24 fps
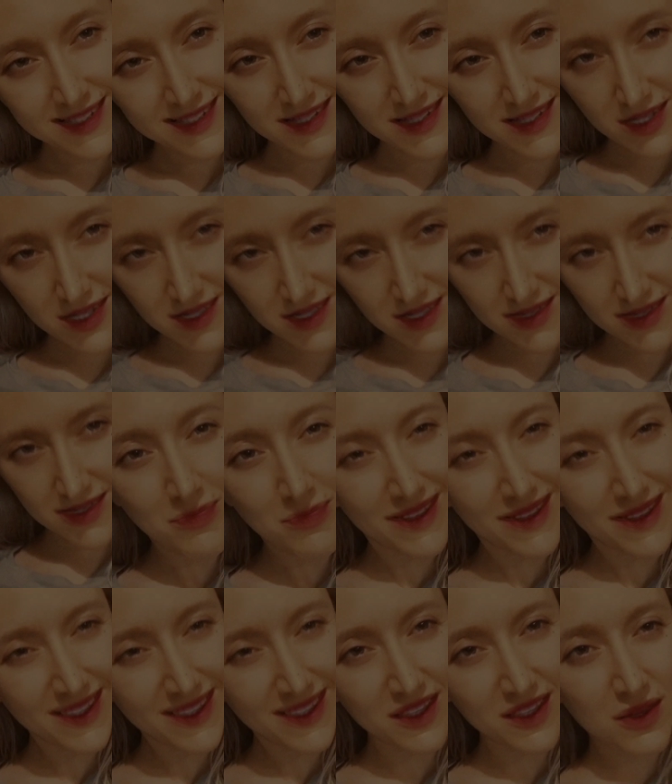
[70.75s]
I bet
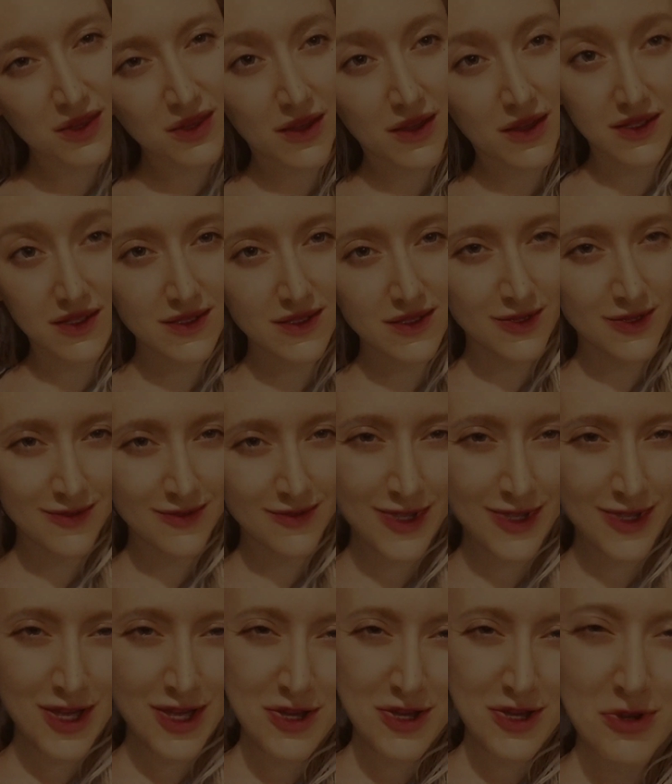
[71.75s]
he does
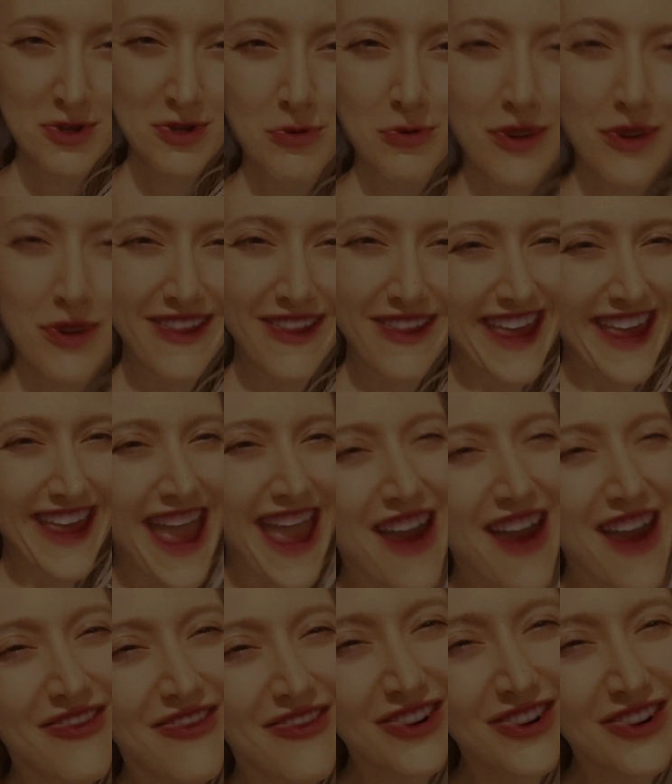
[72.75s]
with
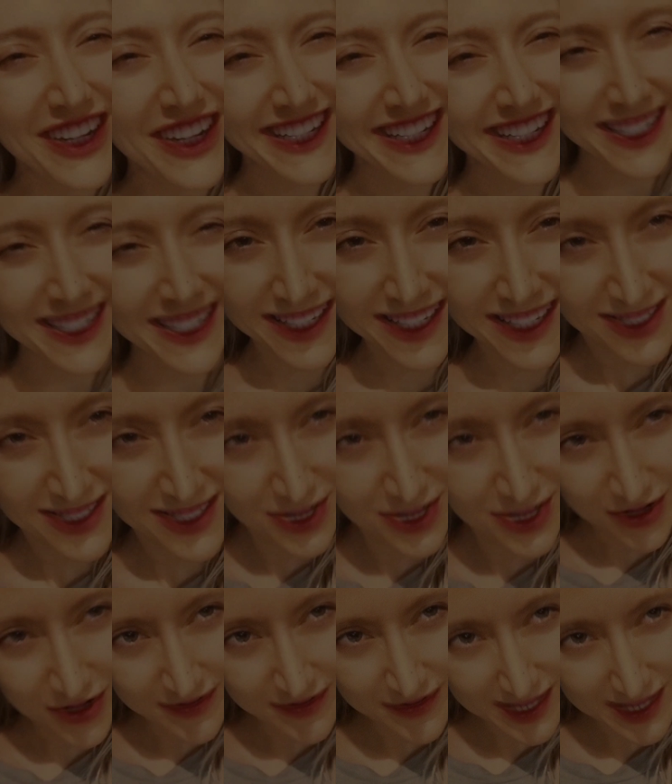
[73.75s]
every inch of
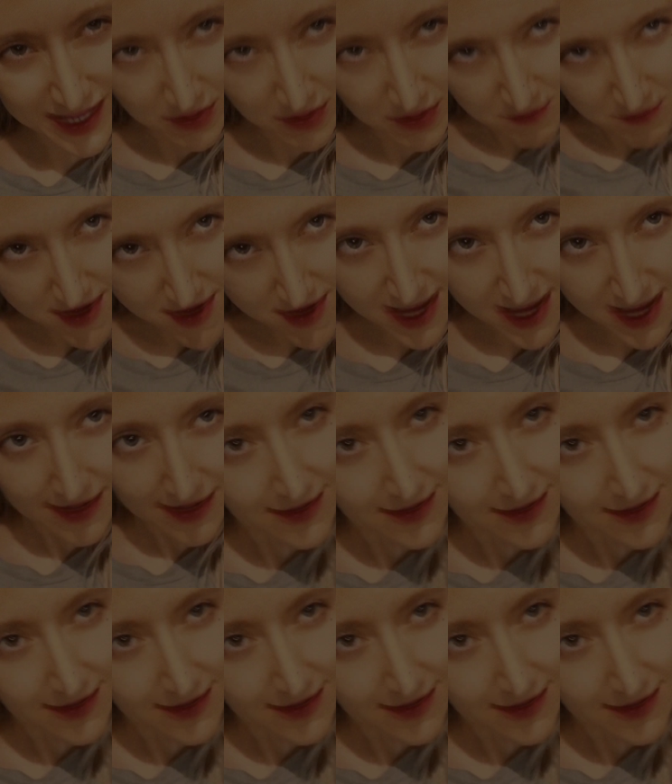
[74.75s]
his manhood.